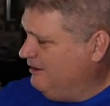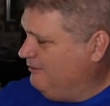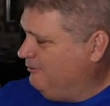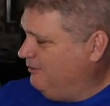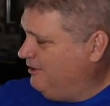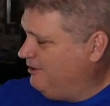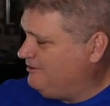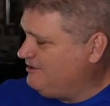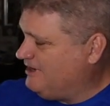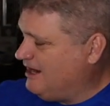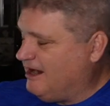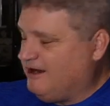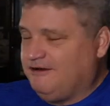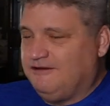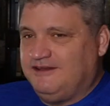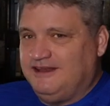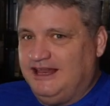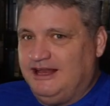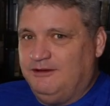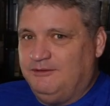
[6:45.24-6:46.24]
Well, they're tired
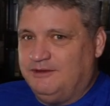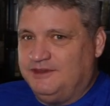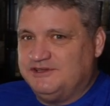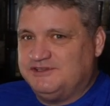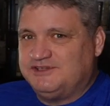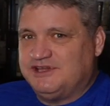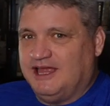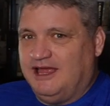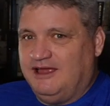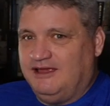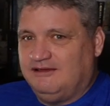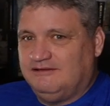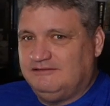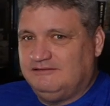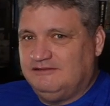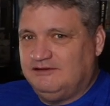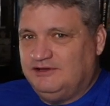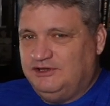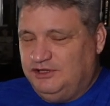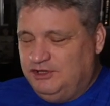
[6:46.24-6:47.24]
of dealing with this guy.
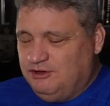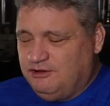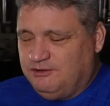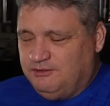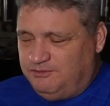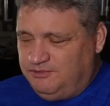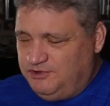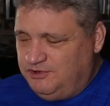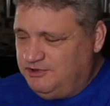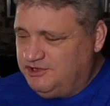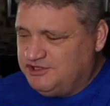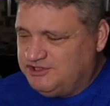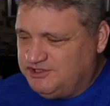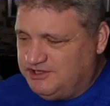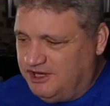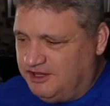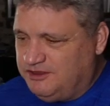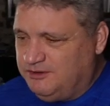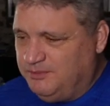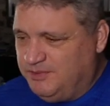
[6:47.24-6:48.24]
You're just
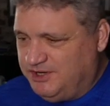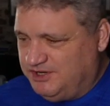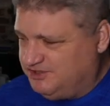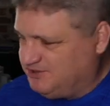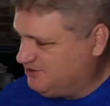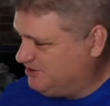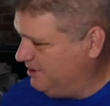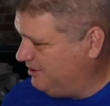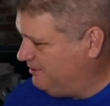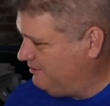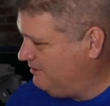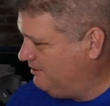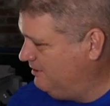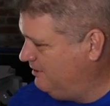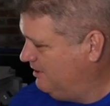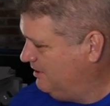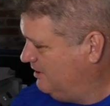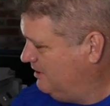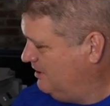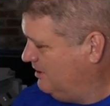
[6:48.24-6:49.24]
nothing but a sinner.
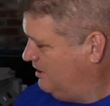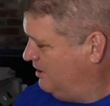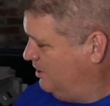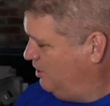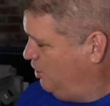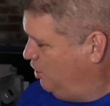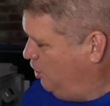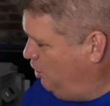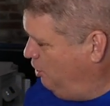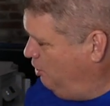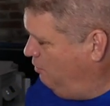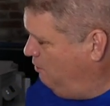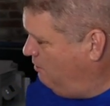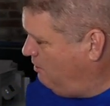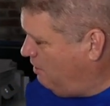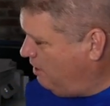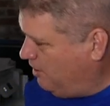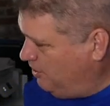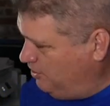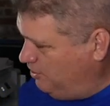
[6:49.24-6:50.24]

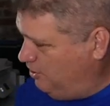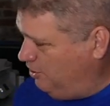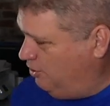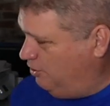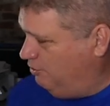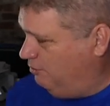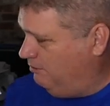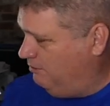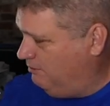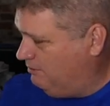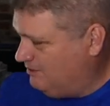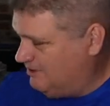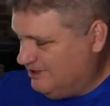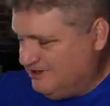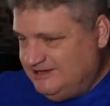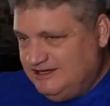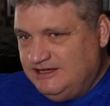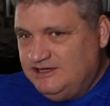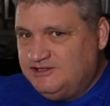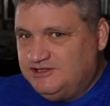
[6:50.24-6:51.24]
"Who are you to
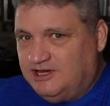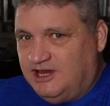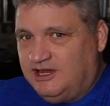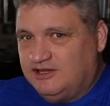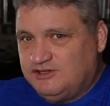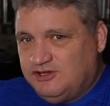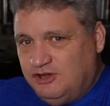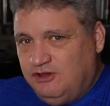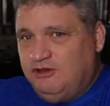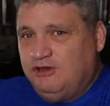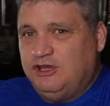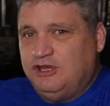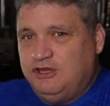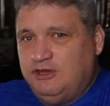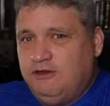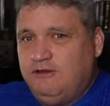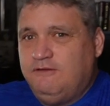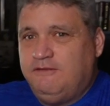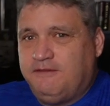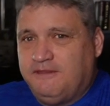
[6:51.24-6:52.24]
teach us? Who do
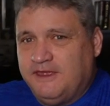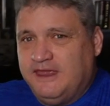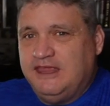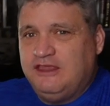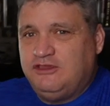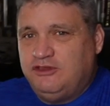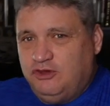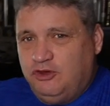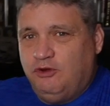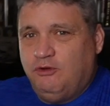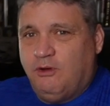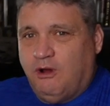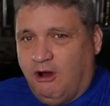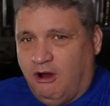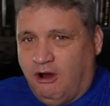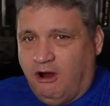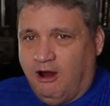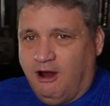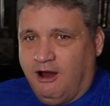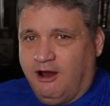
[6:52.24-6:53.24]
you think you
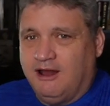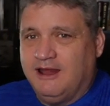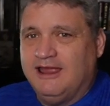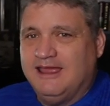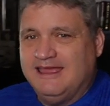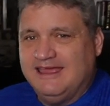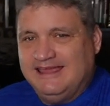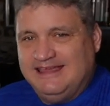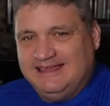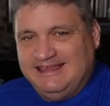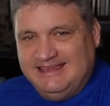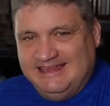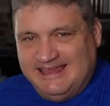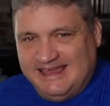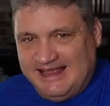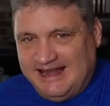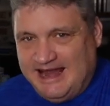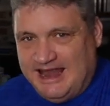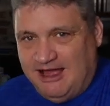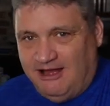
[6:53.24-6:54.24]
are?
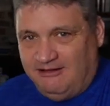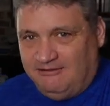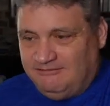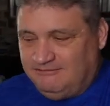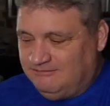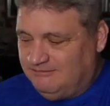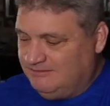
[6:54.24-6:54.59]
Get out."